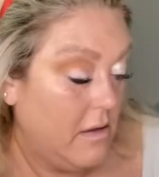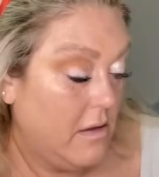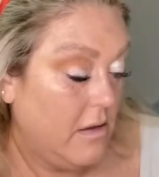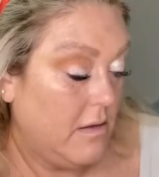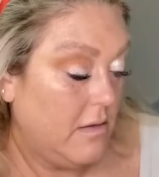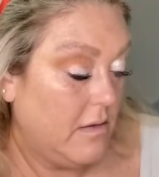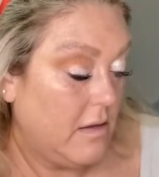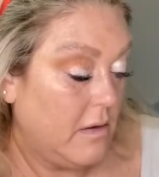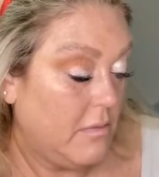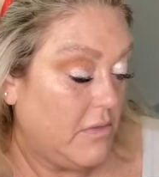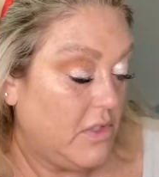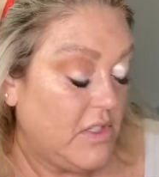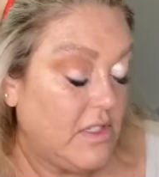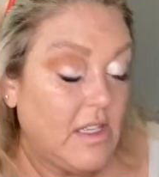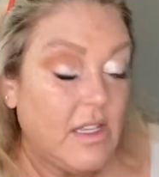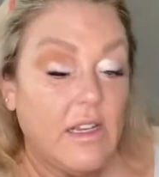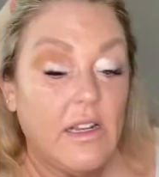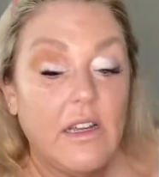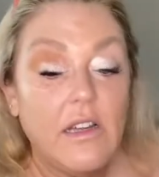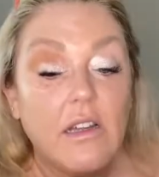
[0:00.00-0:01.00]
So I'm just
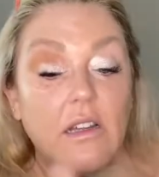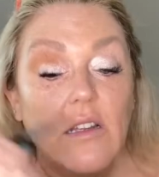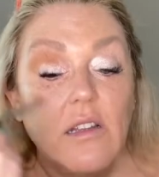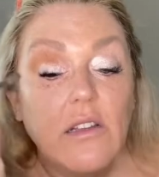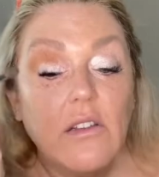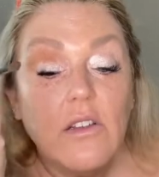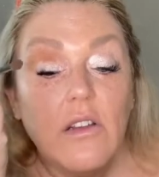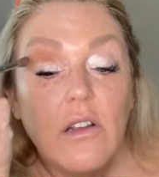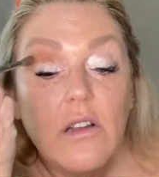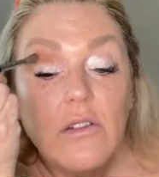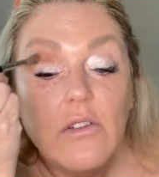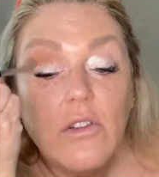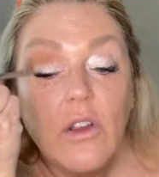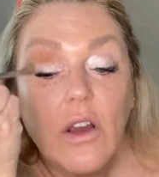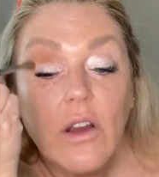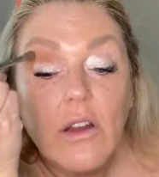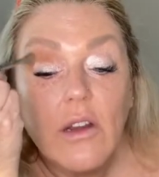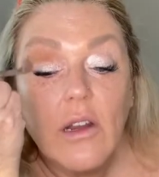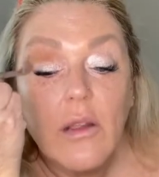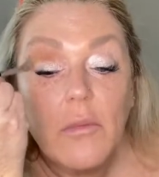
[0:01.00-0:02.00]
gonna
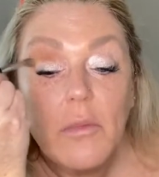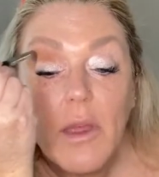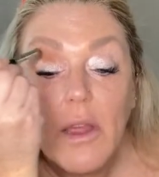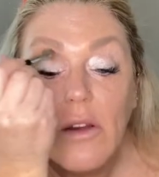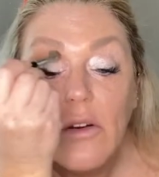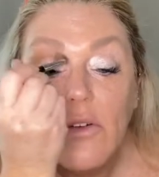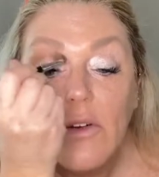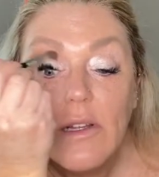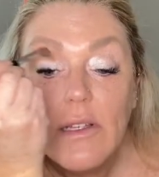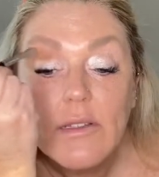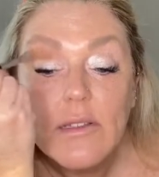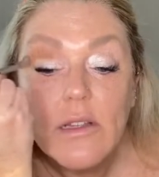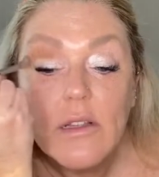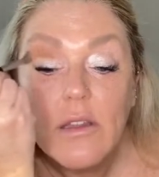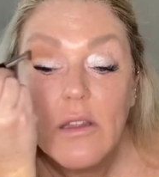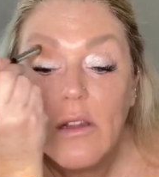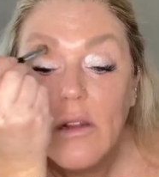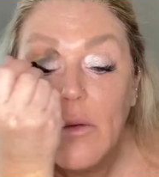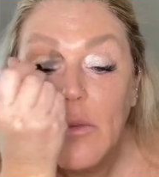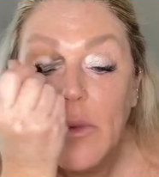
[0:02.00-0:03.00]
darken up that crease a
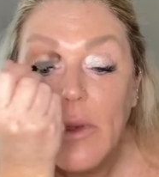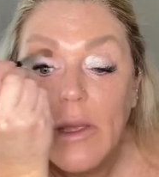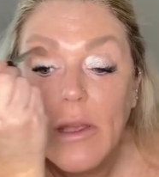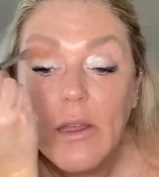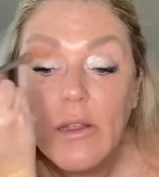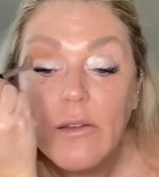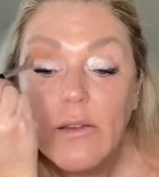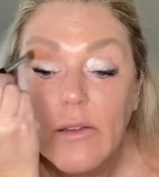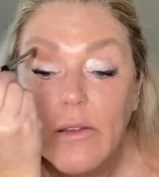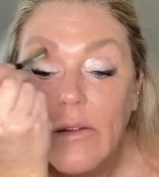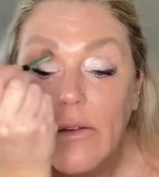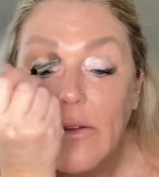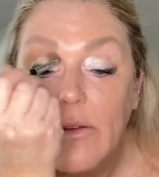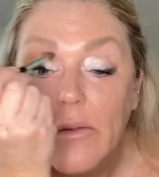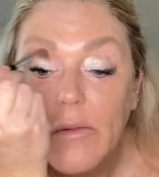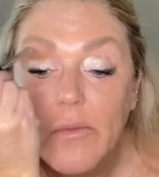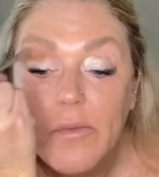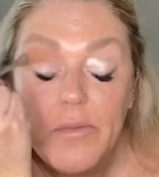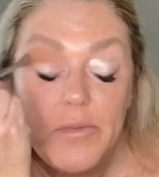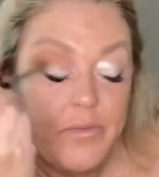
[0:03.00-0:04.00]
little bit.
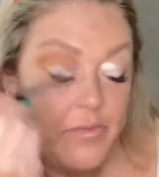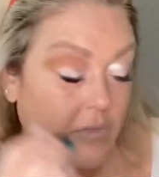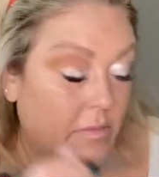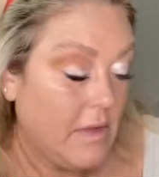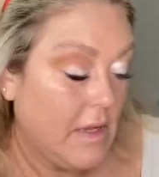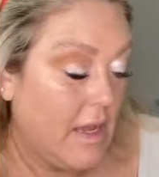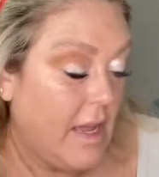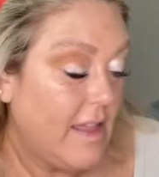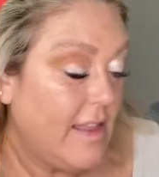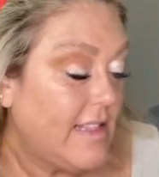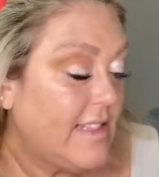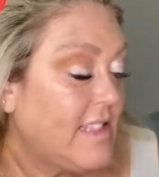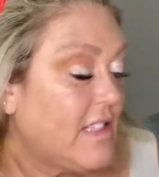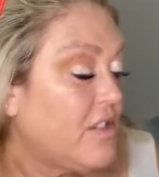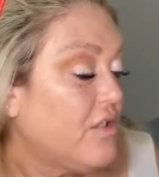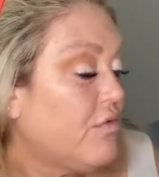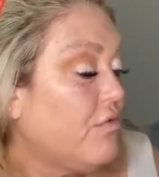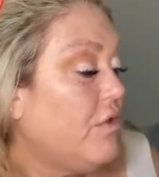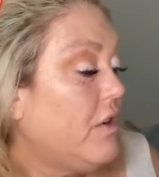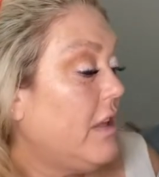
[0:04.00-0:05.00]
And this
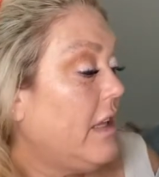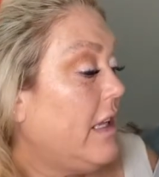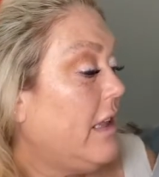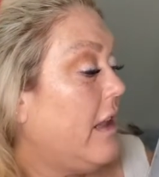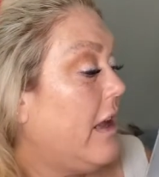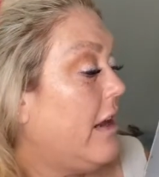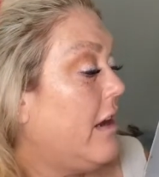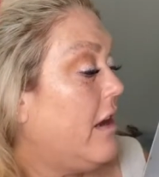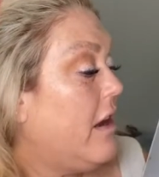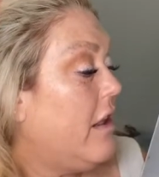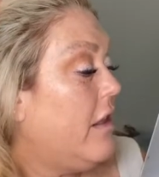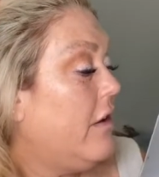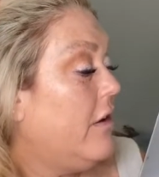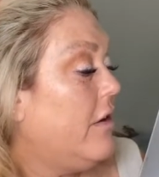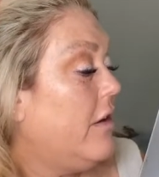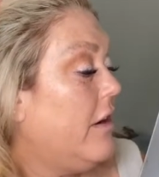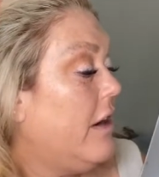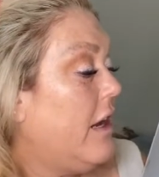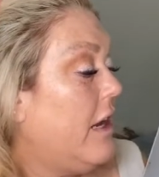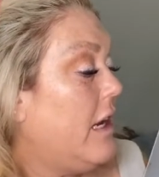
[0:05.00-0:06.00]
is a really light
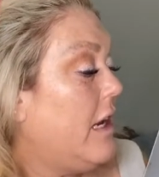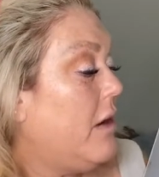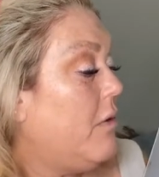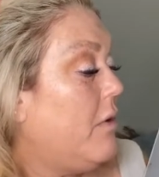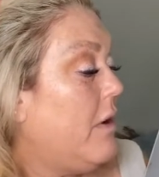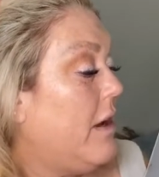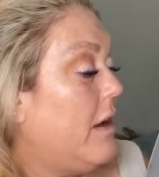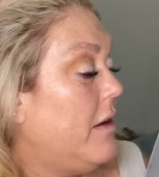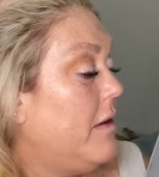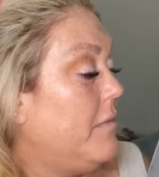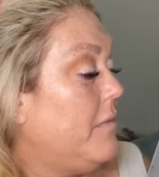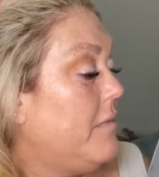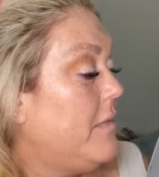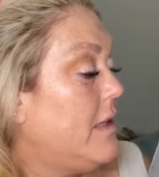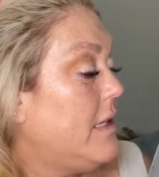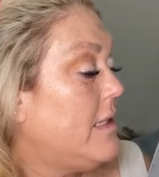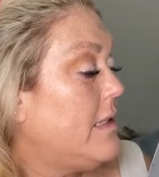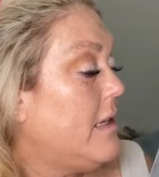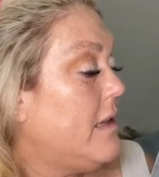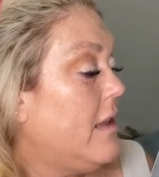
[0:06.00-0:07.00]
color anyway.
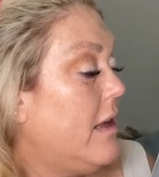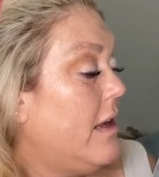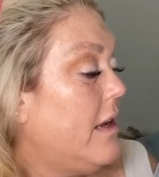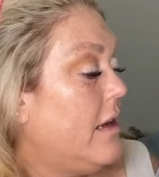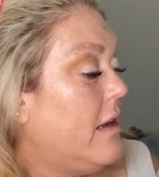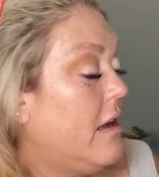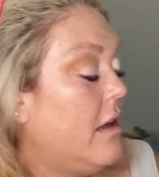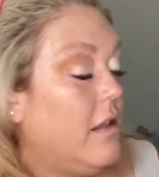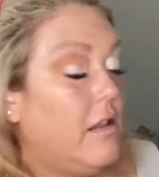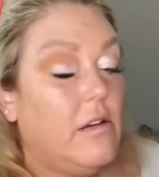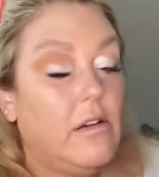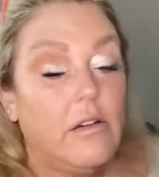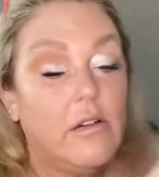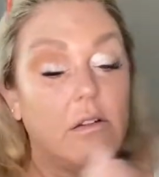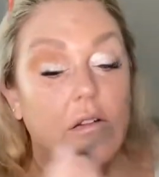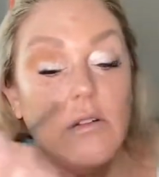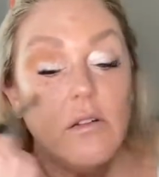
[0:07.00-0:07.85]
It's a light color.